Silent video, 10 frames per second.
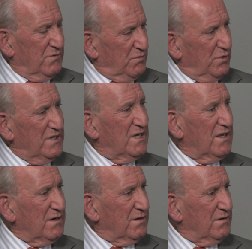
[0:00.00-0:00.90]

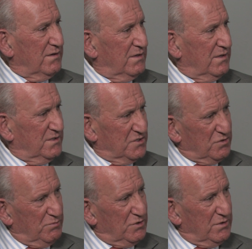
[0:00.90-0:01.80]
retailer and
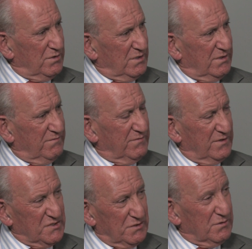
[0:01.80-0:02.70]
distributor
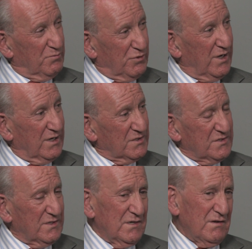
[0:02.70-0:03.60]
of certain products.